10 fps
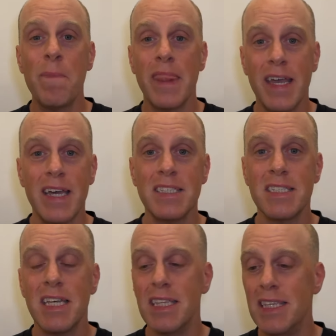Like I
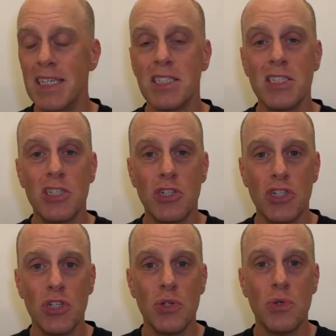said, this is a
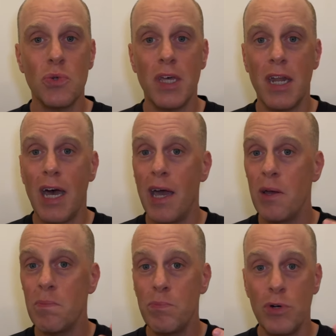shoe that
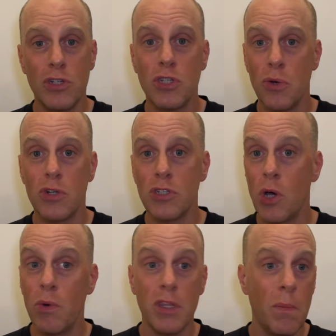I put
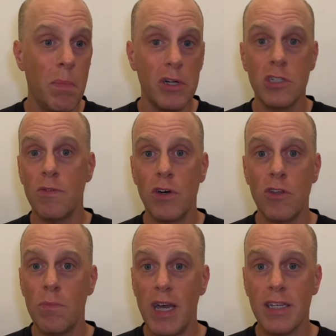toe-to-toe with a bunch of
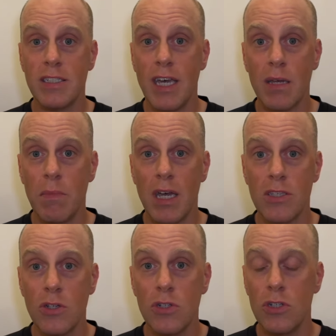other Max Stack
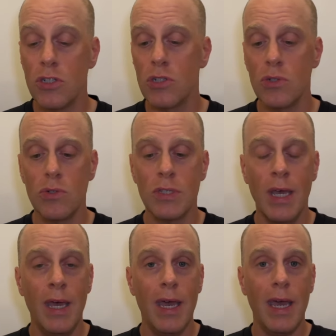Max Cushion shoes,
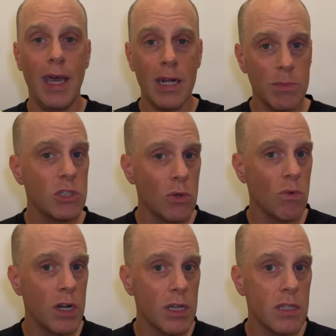and I'm still
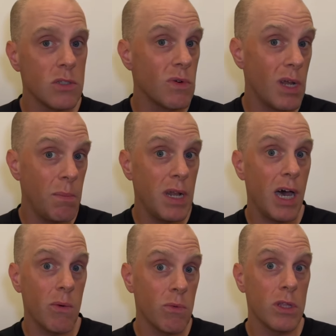running in this one. I'm
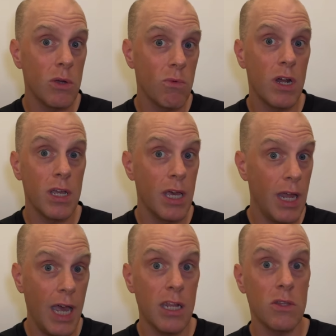not really running in
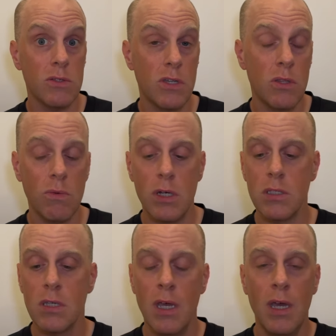any of those other
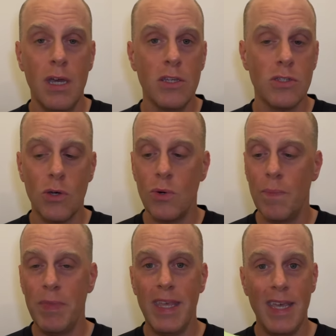ones. So
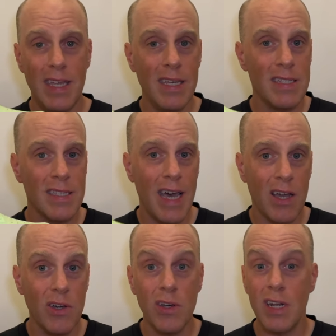it is
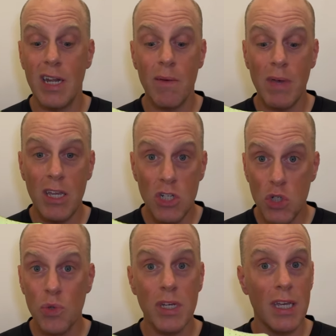that good, and I'm
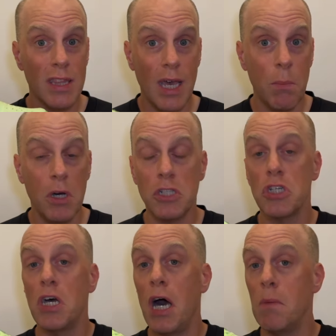enjoying it that
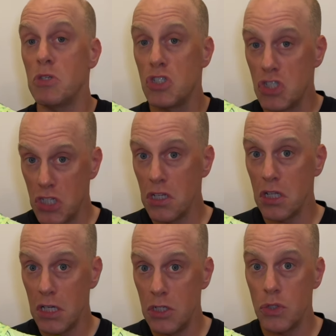much. I'm
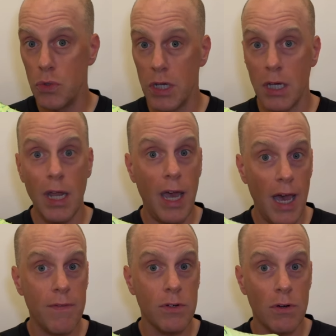still enjoying it
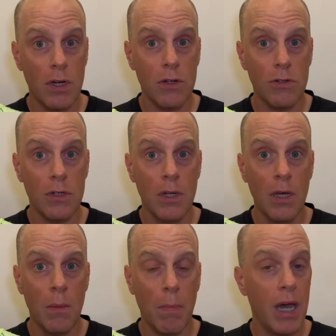after 100
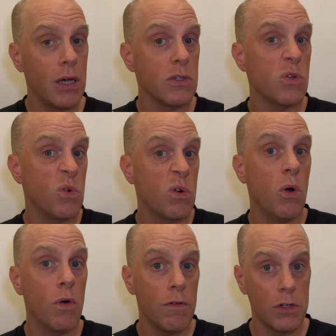miles or
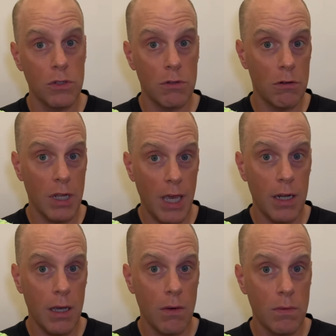over 200K
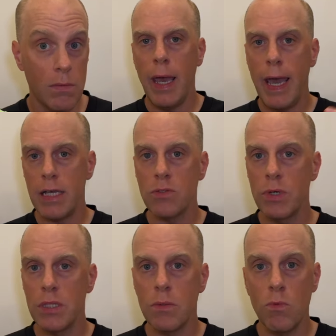now. As
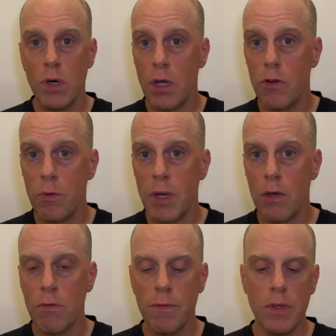with
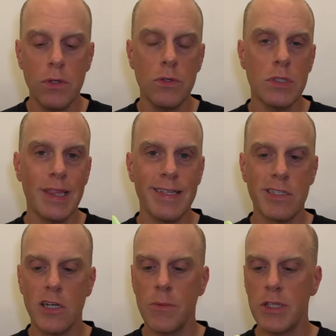100-mile reviews, let's
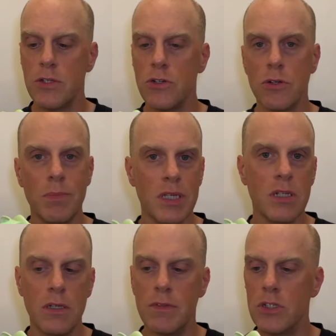talk about the
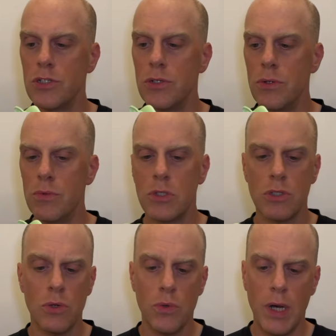durability of this shoe.
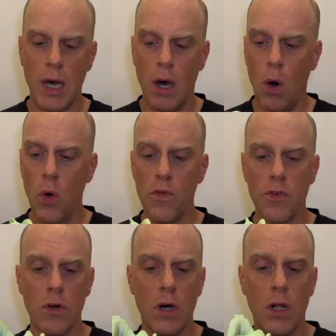So
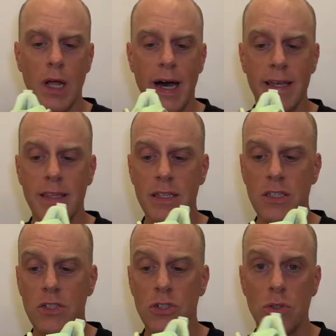overall, I think
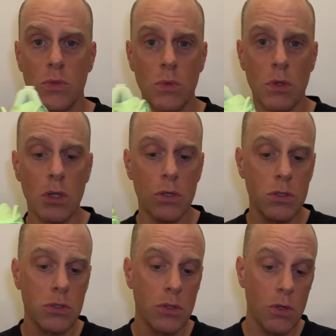this shoe
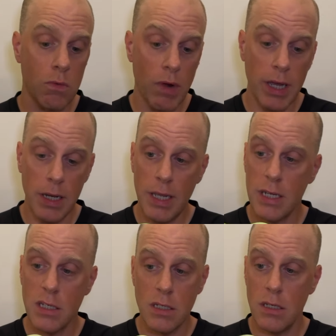looks great.
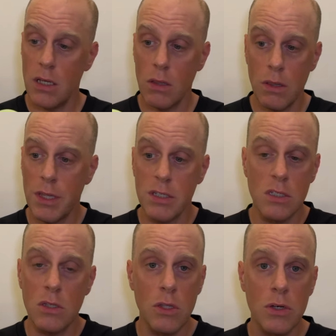It
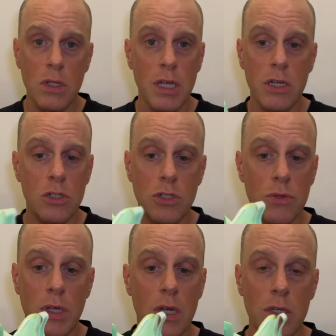doesn't look like a shoe
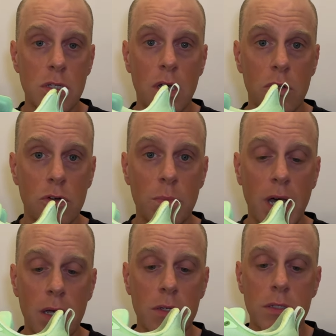that has 100
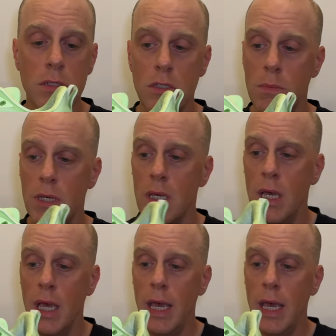miles to me.